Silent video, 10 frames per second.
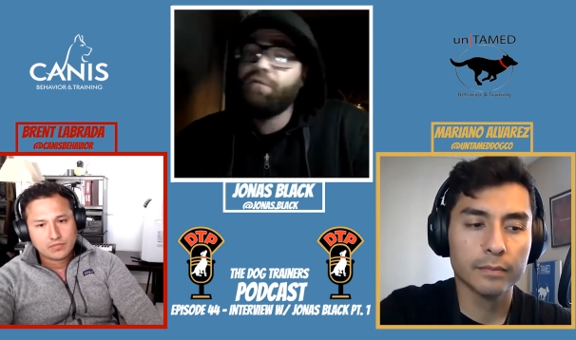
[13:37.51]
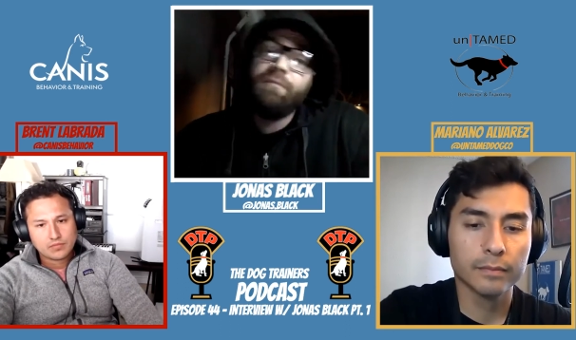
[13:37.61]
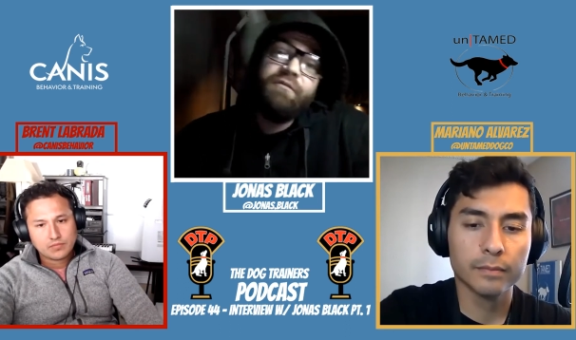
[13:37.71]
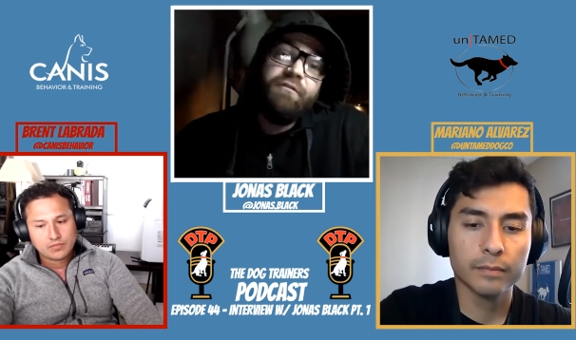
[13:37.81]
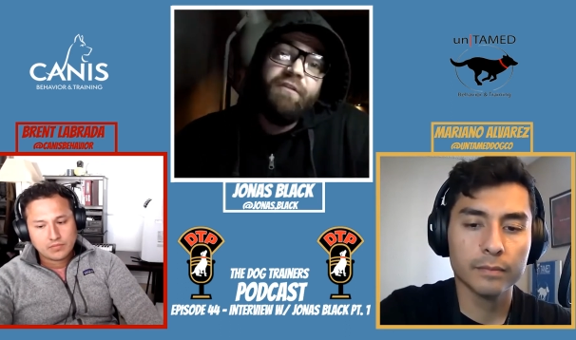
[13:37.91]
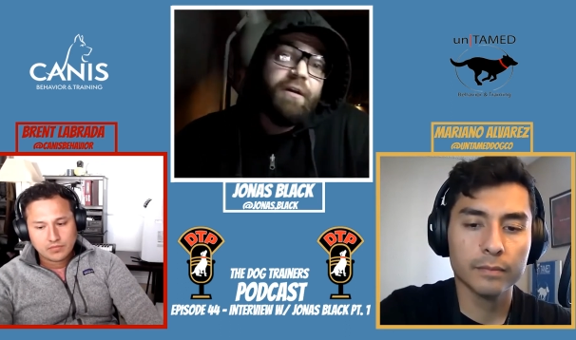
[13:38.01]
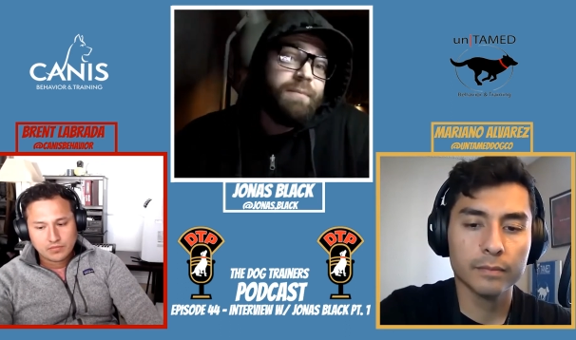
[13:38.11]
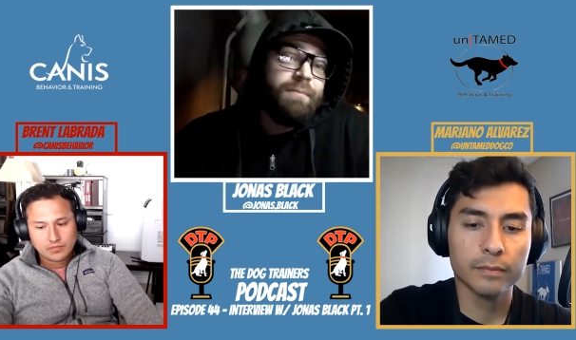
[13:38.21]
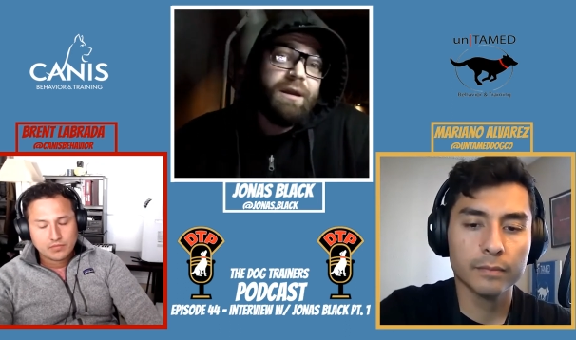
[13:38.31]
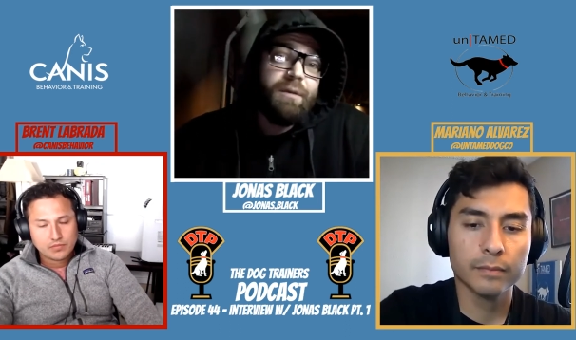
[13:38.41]
Speaker 1: from
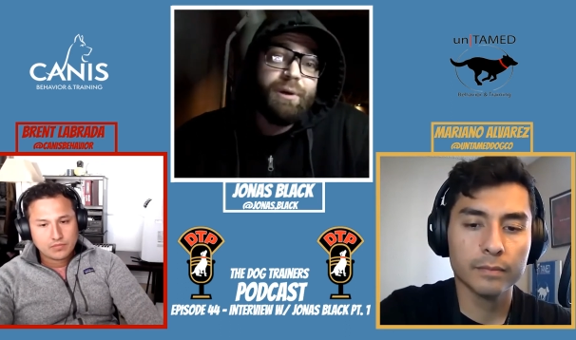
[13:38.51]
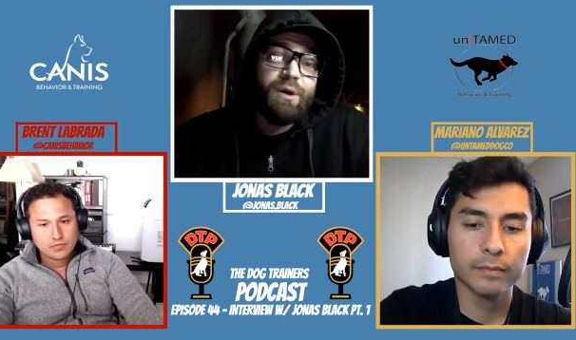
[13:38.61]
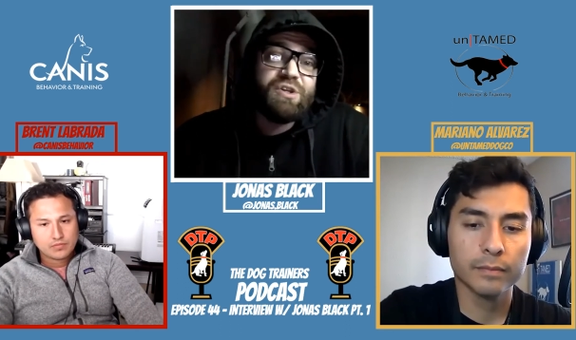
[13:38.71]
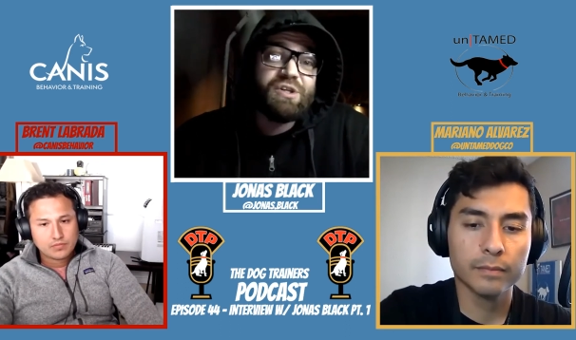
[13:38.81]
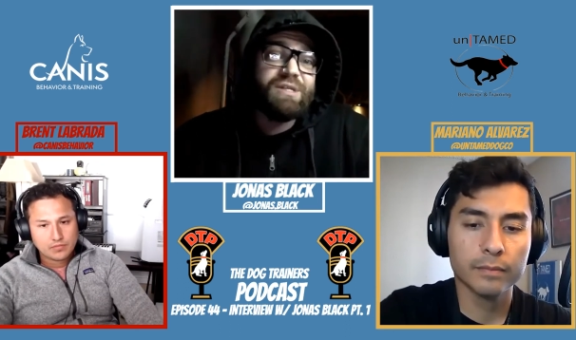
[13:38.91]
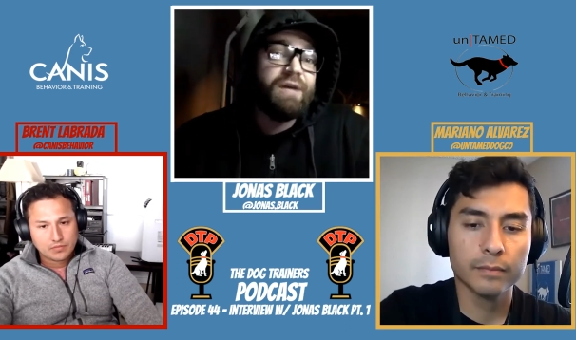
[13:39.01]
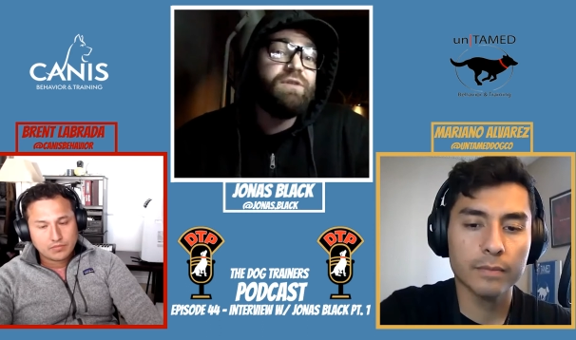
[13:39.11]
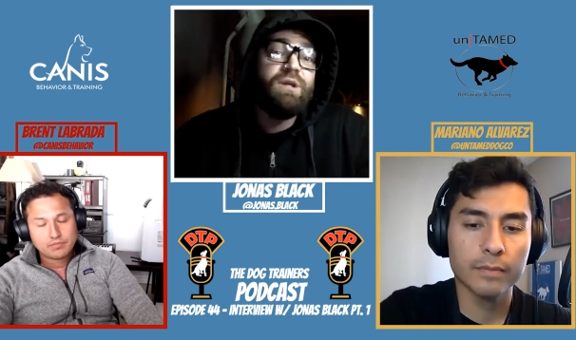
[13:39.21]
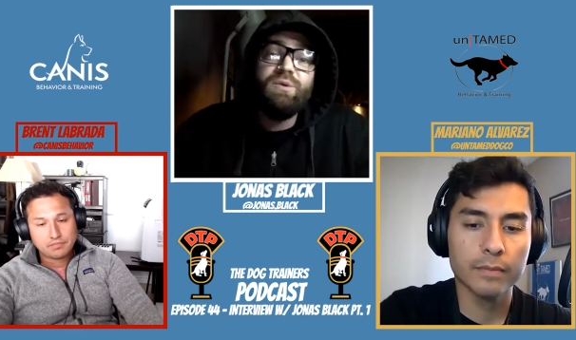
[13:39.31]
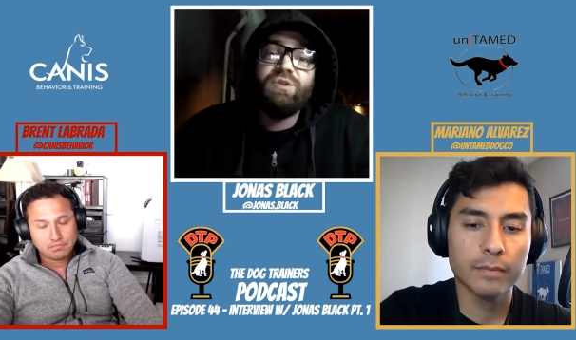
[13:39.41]
very many approaches because
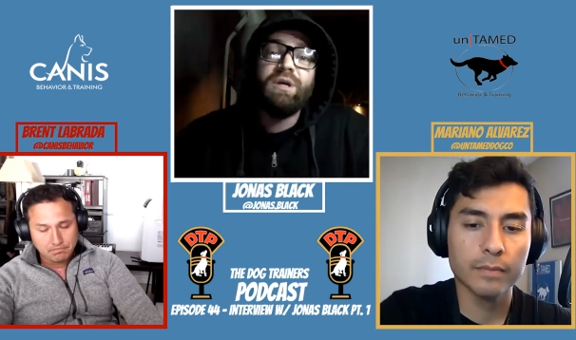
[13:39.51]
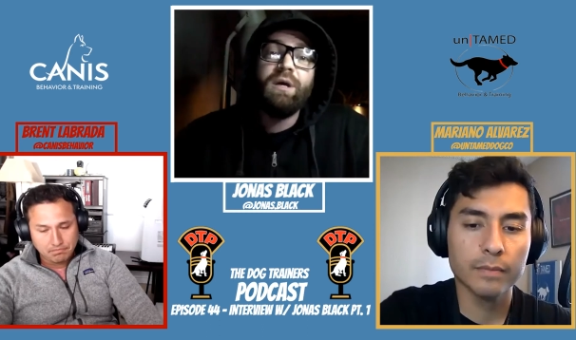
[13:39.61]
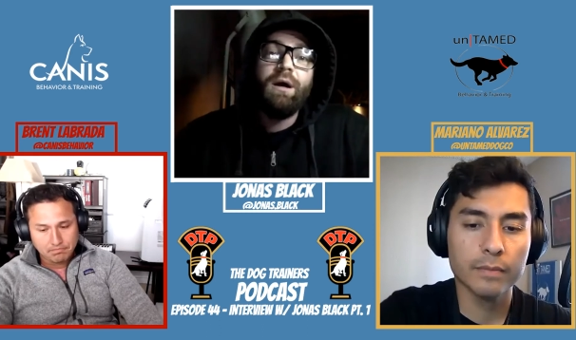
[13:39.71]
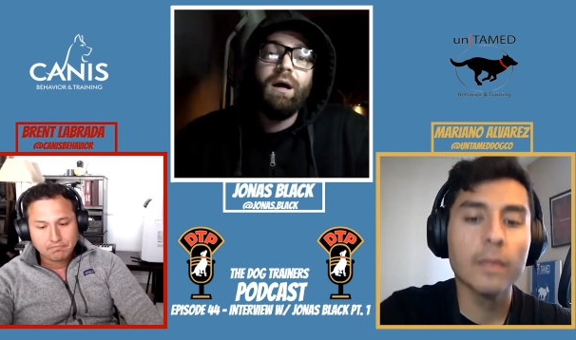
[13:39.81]
I've used mm-hmm.